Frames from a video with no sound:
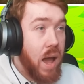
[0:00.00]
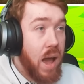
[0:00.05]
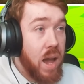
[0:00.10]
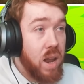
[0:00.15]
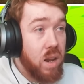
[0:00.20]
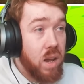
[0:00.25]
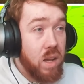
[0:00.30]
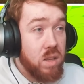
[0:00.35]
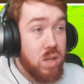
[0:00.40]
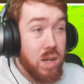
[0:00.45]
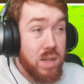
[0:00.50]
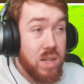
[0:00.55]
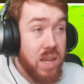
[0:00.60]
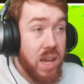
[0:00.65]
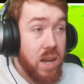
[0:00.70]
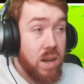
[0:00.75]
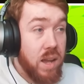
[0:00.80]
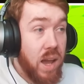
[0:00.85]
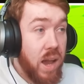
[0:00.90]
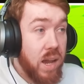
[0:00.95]
And in terms of
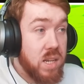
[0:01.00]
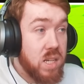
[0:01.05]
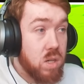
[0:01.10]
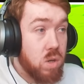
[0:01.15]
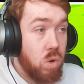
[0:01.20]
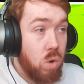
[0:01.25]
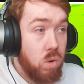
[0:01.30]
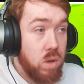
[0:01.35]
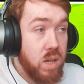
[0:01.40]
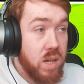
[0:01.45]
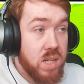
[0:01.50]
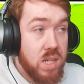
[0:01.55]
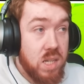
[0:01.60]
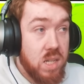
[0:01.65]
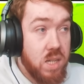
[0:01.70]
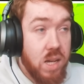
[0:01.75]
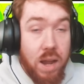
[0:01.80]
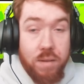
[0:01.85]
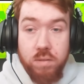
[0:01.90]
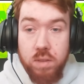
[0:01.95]
getting the high score, you can
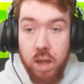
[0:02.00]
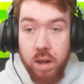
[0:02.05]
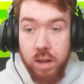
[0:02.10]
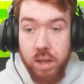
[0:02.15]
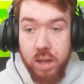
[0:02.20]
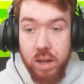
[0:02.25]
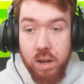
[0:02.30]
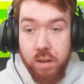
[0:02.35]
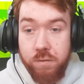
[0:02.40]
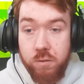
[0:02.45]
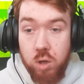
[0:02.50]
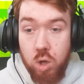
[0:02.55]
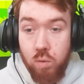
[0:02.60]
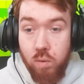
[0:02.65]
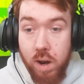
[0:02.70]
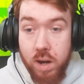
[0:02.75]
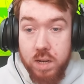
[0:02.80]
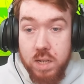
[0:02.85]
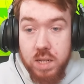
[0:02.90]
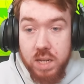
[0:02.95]
see I've done it in a few
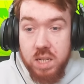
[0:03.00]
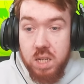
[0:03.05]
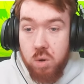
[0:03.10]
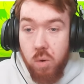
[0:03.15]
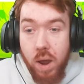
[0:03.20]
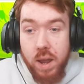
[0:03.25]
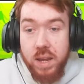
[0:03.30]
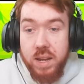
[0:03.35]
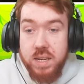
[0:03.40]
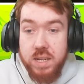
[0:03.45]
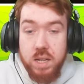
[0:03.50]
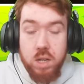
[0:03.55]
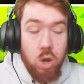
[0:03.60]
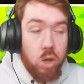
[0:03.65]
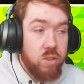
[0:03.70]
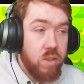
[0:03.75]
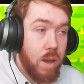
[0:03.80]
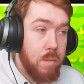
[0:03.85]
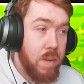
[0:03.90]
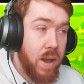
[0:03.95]
runs. It's quite easy,
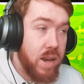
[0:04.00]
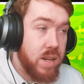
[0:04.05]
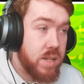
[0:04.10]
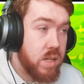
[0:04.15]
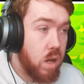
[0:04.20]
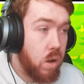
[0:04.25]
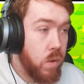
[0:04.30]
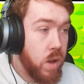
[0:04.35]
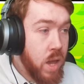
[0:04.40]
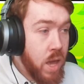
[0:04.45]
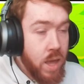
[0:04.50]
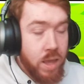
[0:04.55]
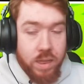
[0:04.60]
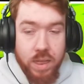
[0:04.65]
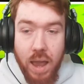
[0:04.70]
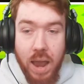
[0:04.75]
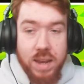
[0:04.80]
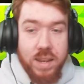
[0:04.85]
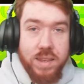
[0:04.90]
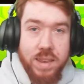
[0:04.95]
not that bad. So
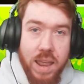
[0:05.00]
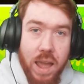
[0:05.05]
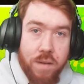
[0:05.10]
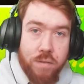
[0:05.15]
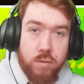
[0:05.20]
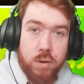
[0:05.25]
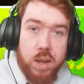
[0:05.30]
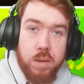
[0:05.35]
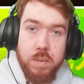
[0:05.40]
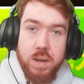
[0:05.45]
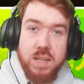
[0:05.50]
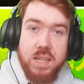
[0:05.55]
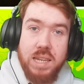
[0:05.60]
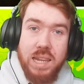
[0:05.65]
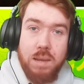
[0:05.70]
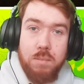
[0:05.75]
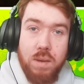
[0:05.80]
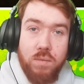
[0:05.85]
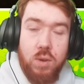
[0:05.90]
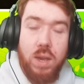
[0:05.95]
I definitely recommend this
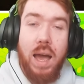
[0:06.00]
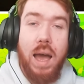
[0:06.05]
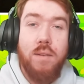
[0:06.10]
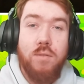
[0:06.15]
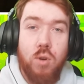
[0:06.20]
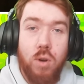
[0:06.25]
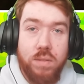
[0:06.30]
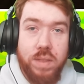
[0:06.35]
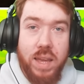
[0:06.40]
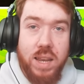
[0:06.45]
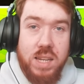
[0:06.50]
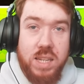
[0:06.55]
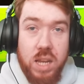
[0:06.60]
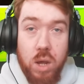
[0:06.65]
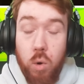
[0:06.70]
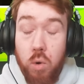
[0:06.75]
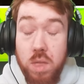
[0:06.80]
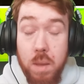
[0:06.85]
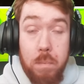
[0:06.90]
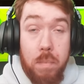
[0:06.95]
team if you have got
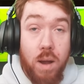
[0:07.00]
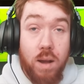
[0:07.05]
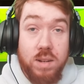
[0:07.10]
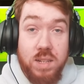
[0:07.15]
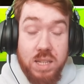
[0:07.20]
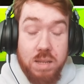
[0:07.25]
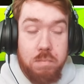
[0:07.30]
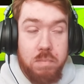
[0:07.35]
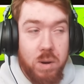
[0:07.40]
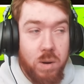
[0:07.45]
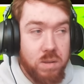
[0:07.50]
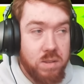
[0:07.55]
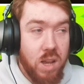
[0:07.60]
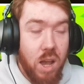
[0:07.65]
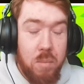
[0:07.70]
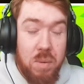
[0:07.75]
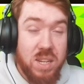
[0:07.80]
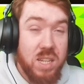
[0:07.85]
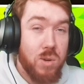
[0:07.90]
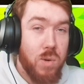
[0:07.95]
Denzel or the Barn team built
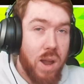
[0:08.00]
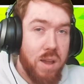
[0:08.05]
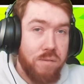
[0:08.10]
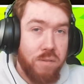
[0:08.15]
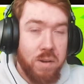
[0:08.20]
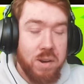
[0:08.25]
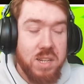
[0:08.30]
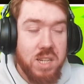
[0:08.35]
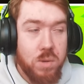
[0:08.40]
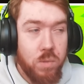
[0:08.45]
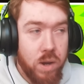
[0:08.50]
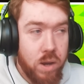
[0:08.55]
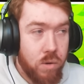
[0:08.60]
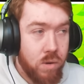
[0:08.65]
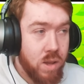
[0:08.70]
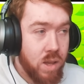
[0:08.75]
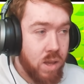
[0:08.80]
up. It's quite fun as well.